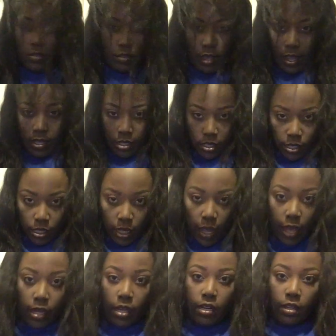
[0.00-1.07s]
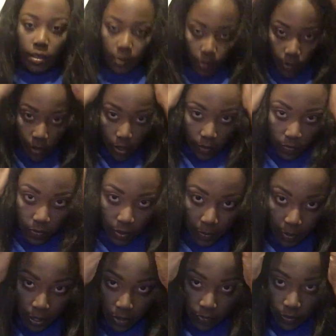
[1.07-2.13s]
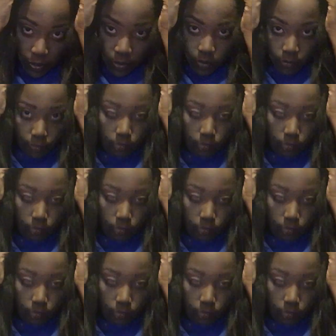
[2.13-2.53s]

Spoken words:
So I just slide it up and flip it over.